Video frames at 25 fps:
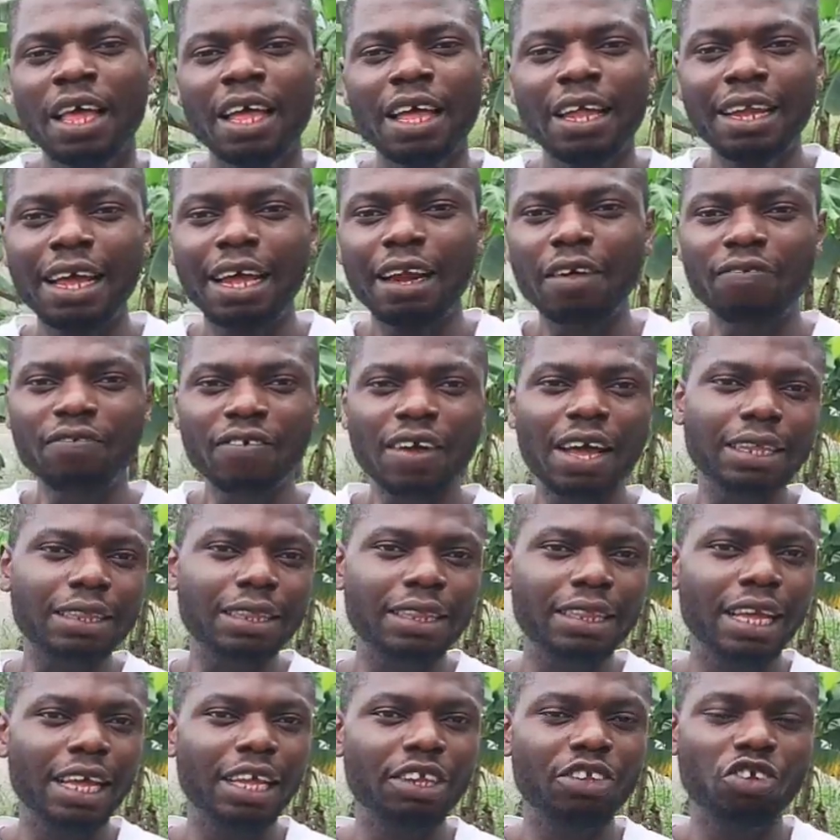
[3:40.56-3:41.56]
Now the first
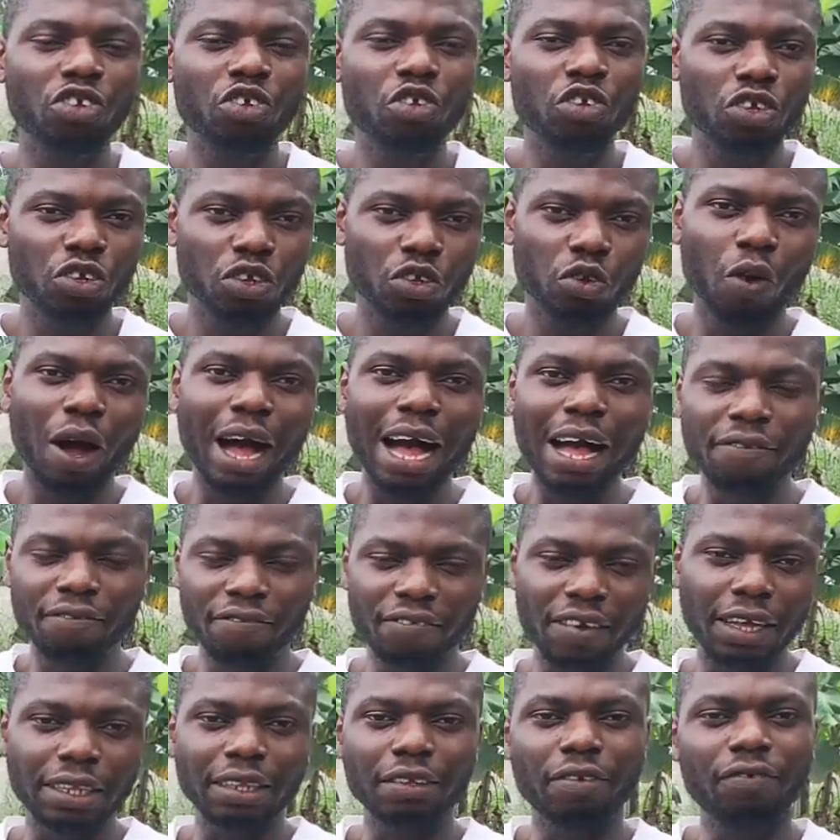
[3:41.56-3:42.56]
stage, you
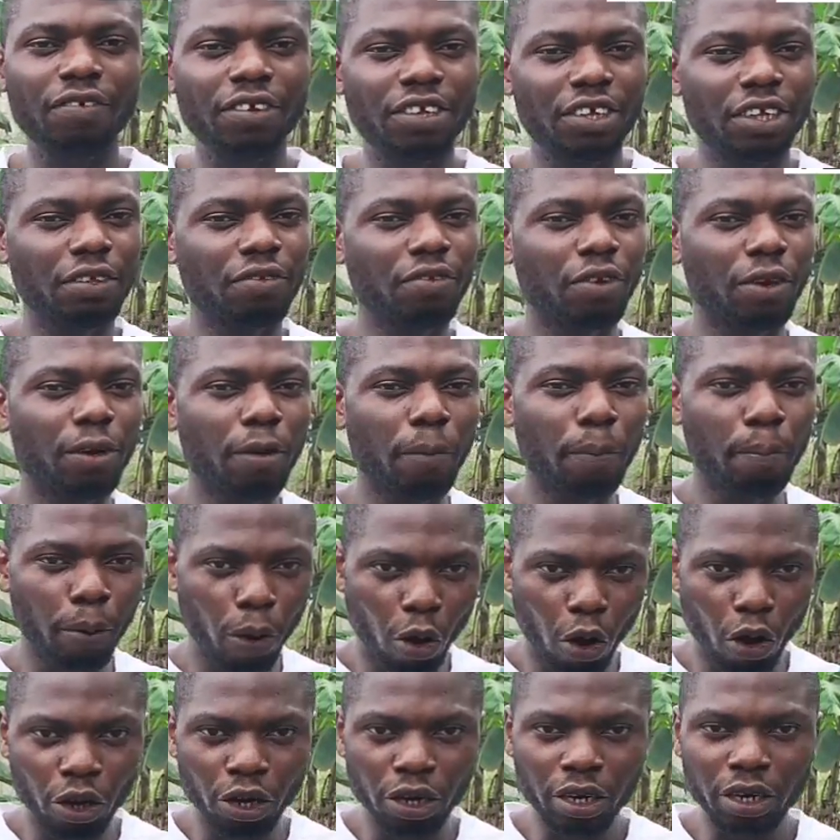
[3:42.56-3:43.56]
harvest the fishes from the
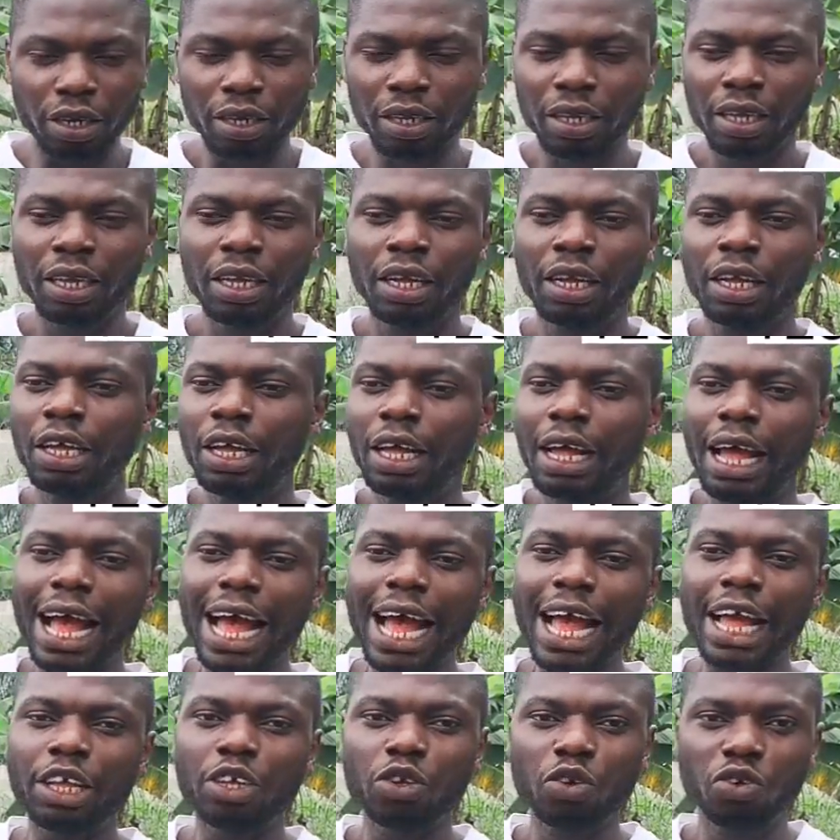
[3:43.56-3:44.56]
pond
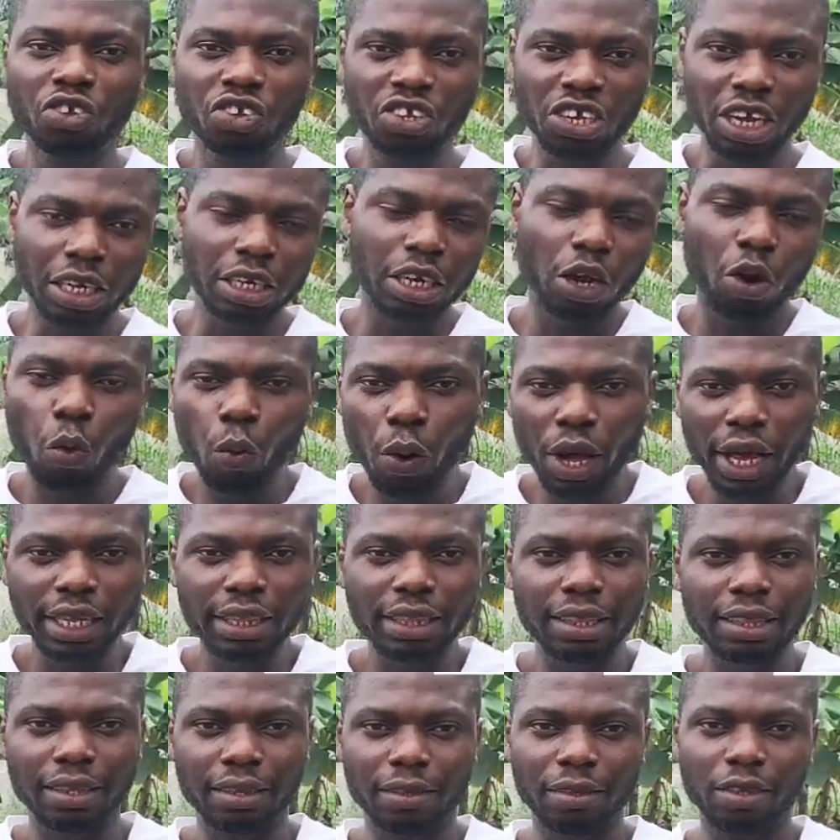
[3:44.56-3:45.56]
and you check the
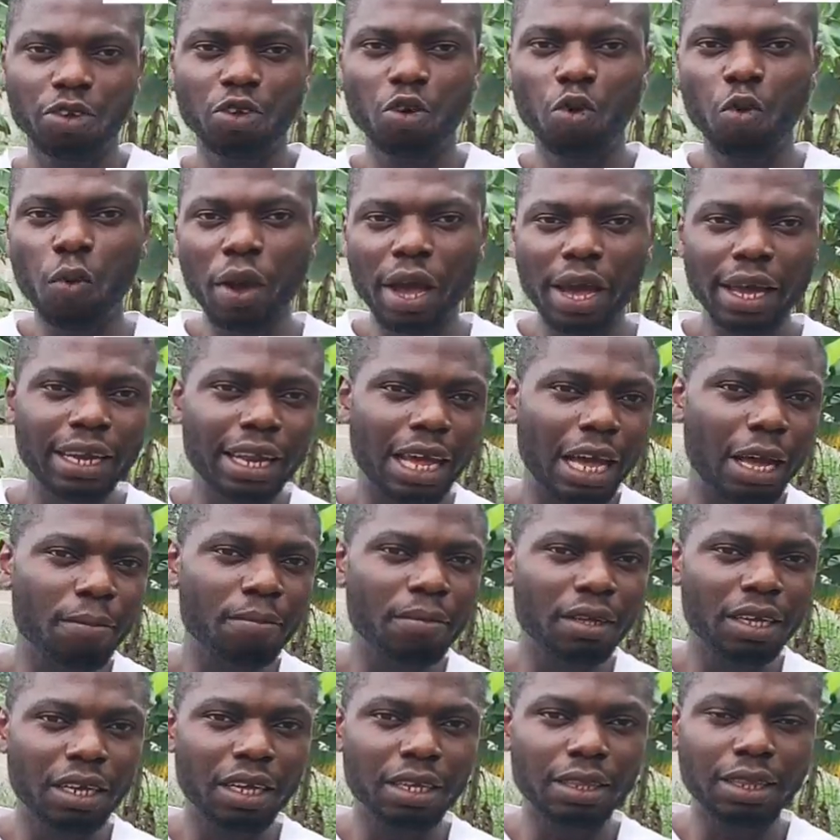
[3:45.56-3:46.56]
weights. You weigh them
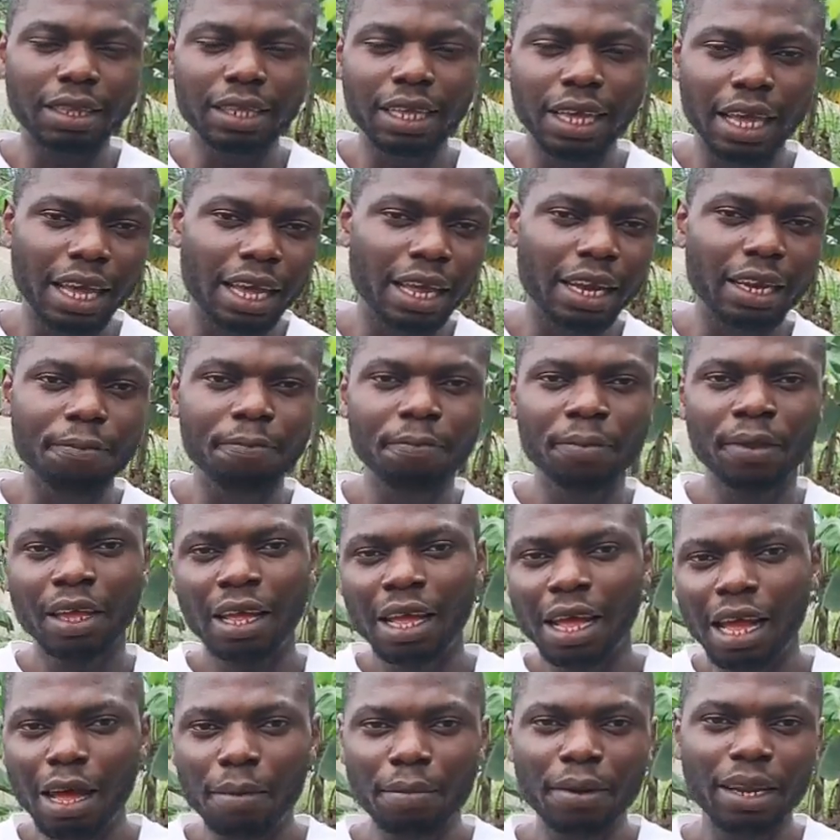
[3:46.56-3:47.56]
in the scale,
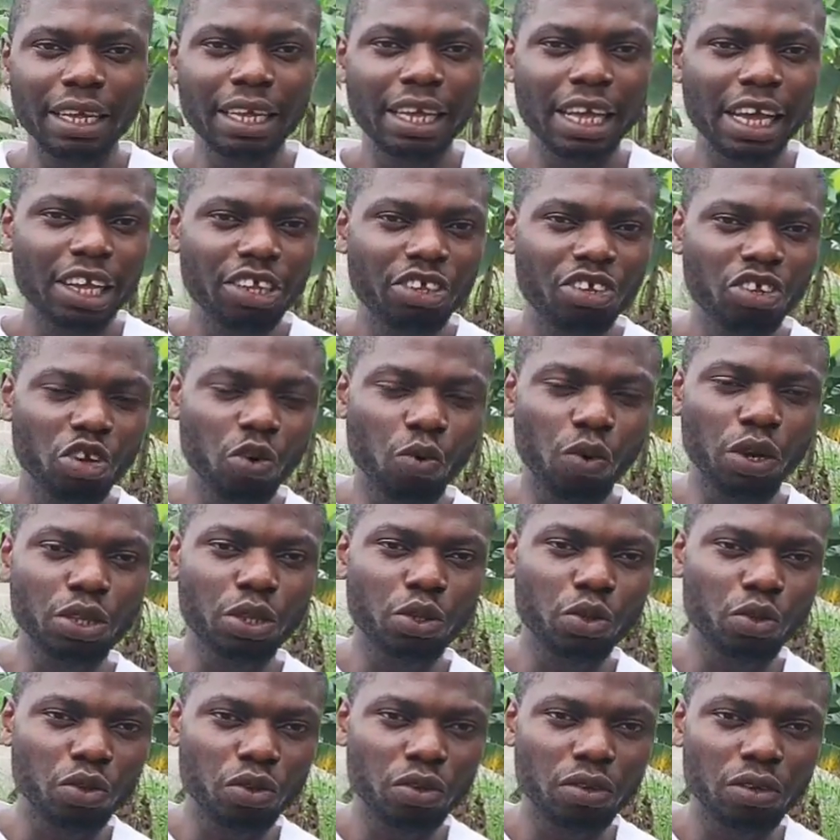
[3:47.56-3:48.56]
how many kg you want
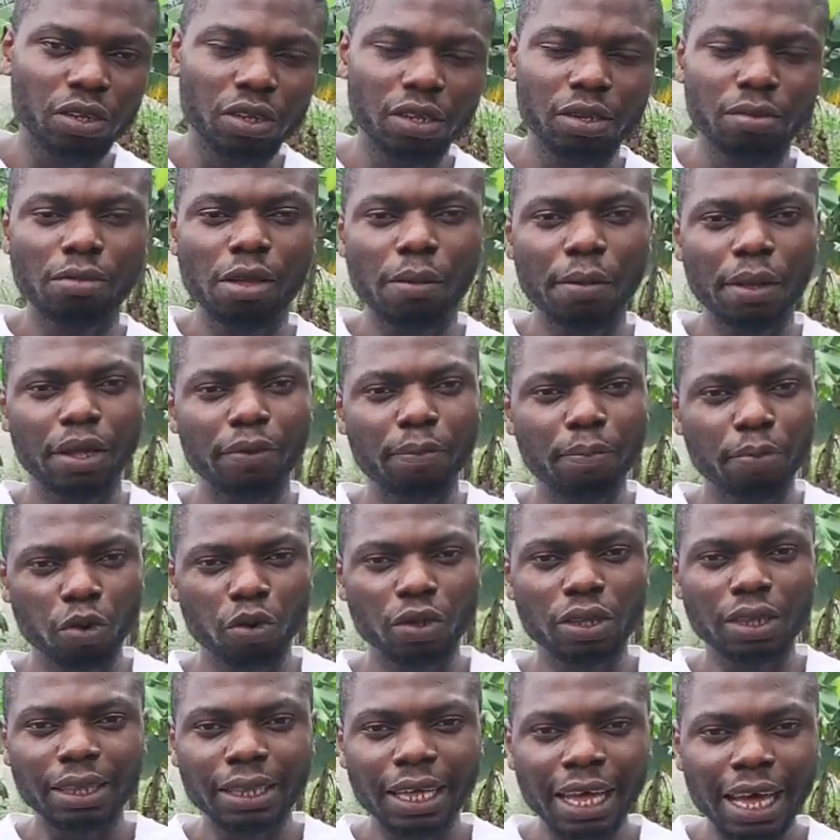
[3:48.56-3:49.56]
to maybe
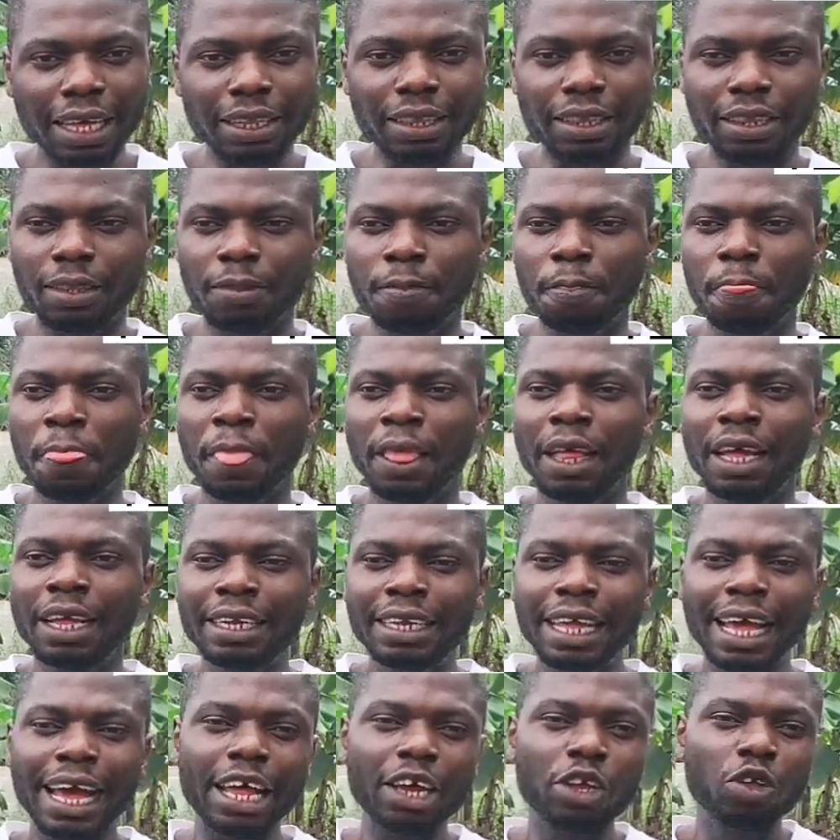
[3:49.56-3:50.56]
process.
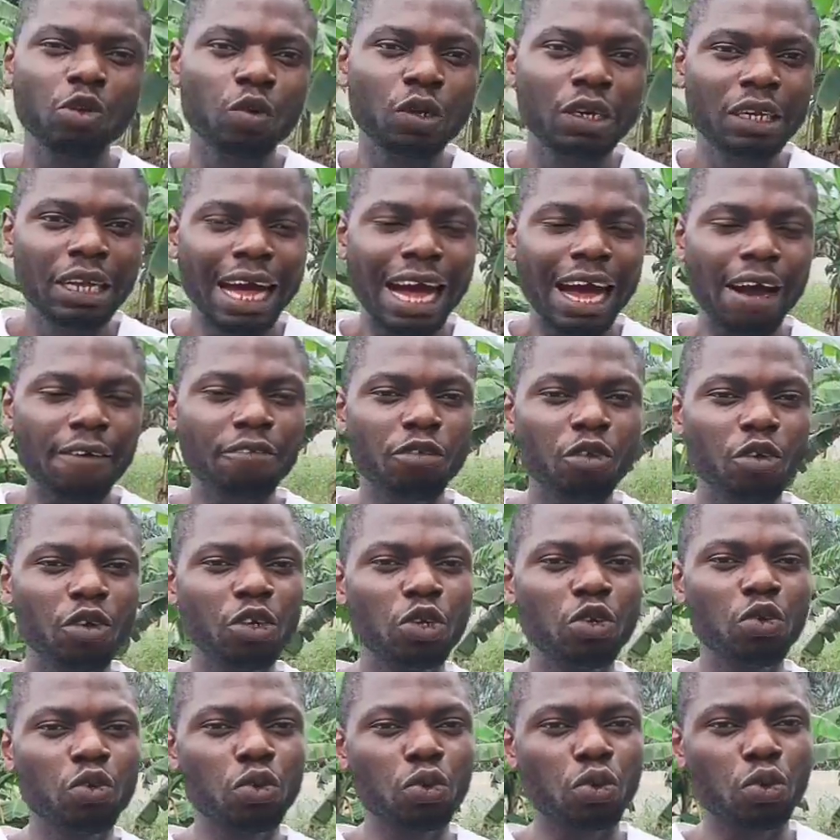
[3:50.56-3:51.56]
Then you have to
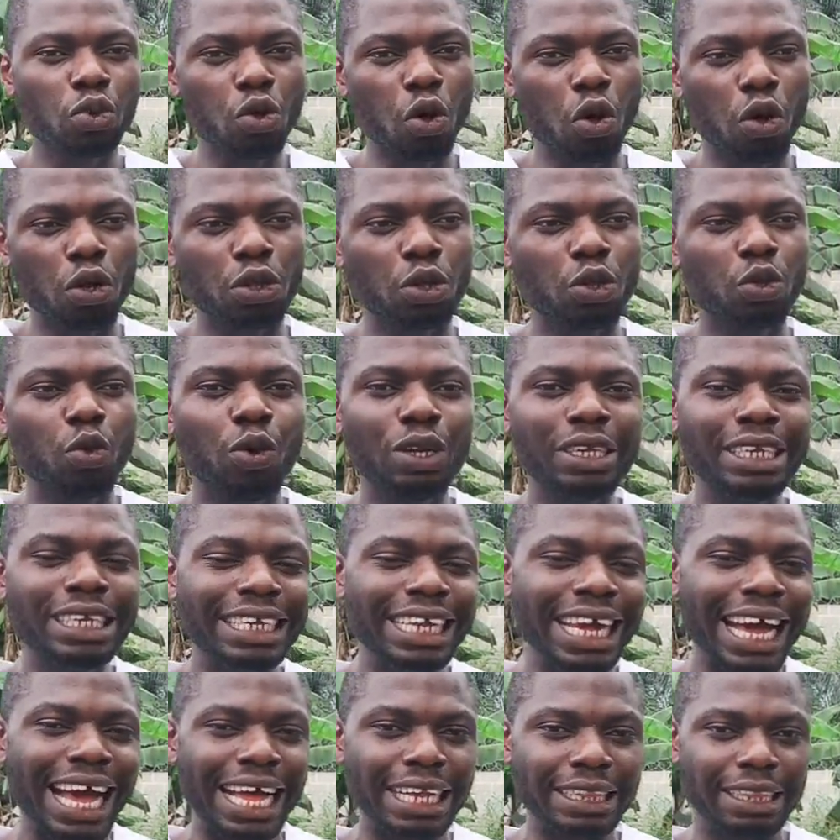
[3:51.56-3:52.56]
use salt to
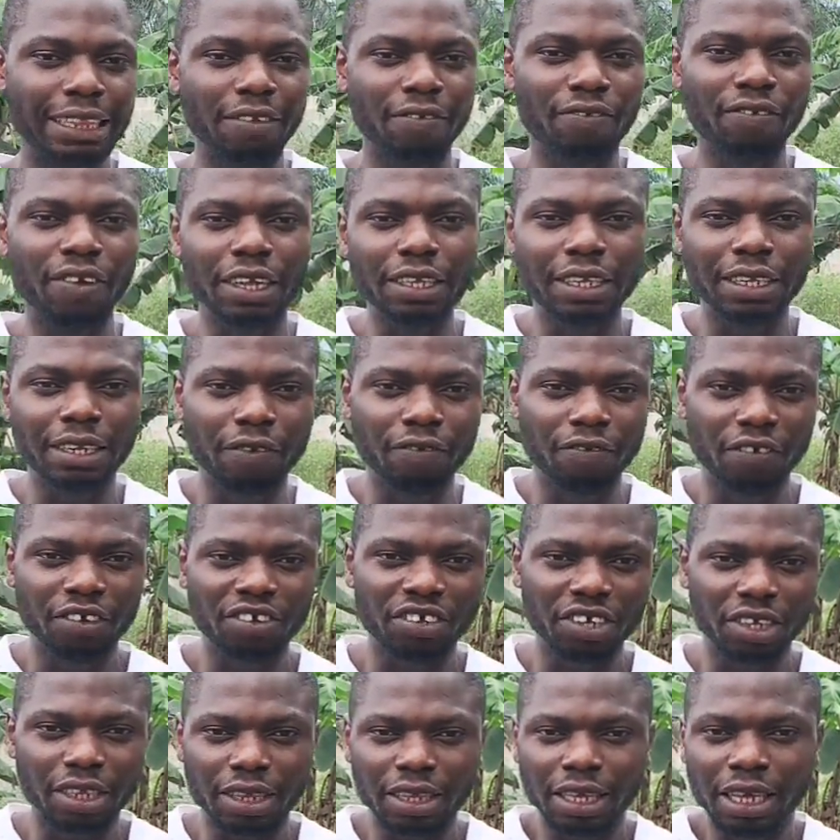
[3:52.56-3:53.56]
deactivate the
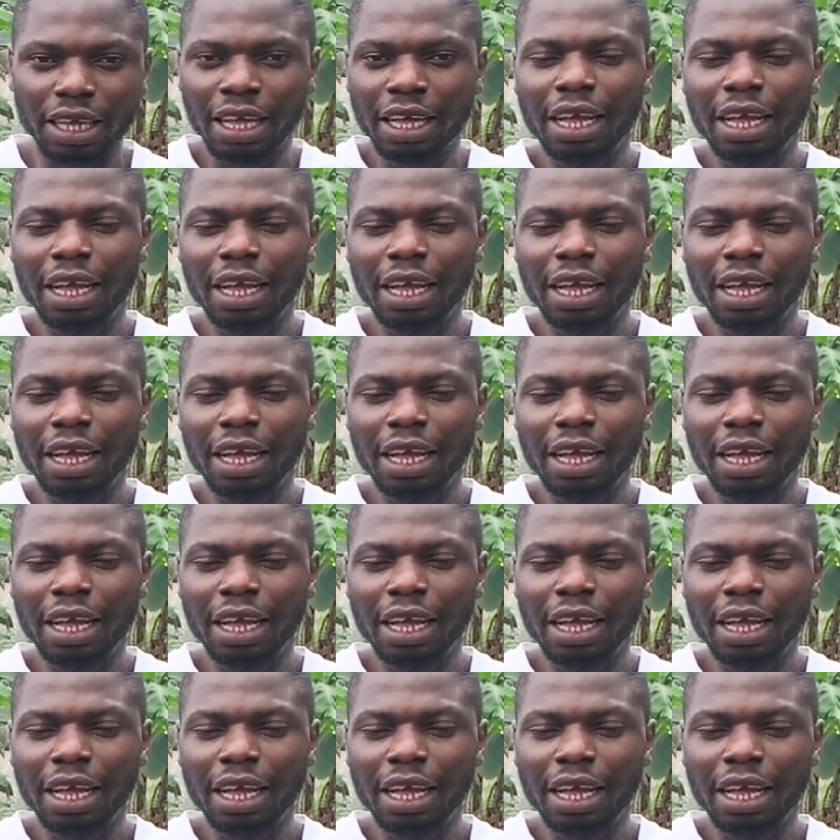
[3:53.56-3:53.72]
fishes.